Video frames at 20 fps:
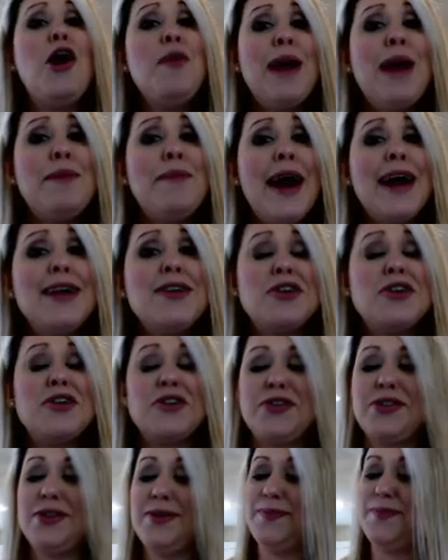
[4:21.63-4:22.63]
my
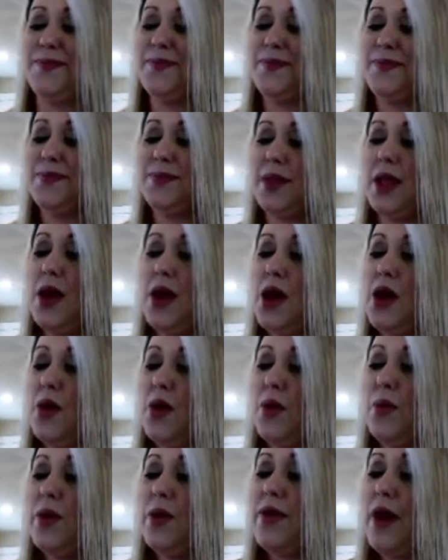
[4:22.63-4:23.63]
binders
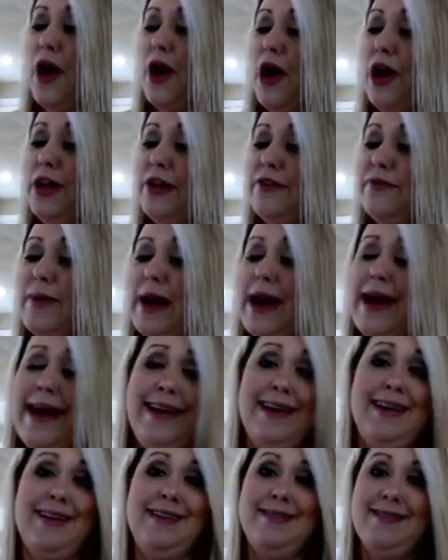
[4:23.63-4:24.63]
with all of
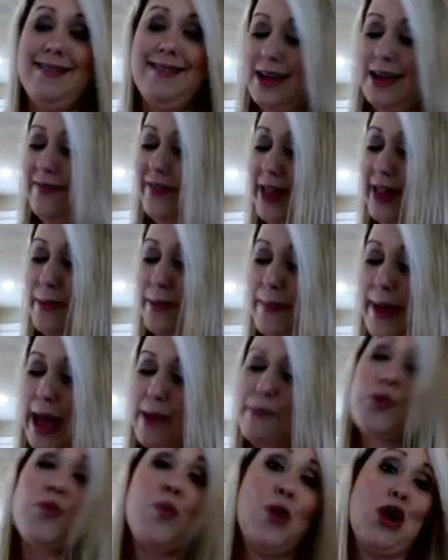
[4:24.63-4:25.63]
my lovely
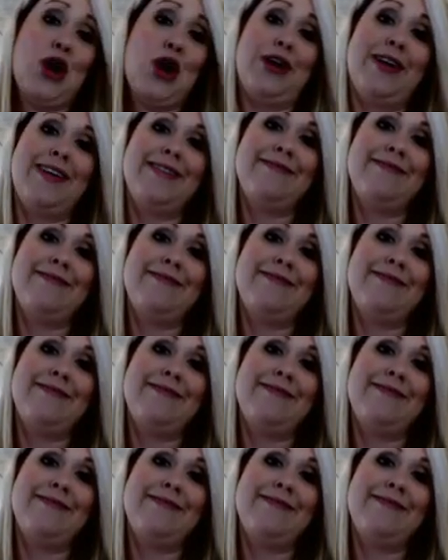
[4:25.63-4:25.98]
paperwork.